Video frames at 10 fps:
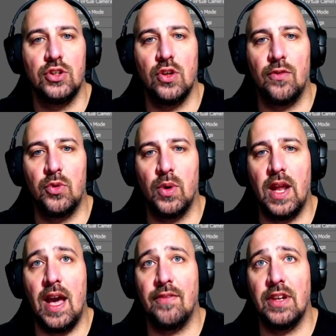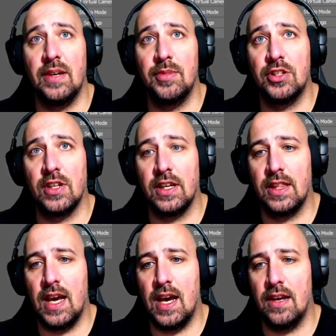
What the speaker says: if you want to have an image like that,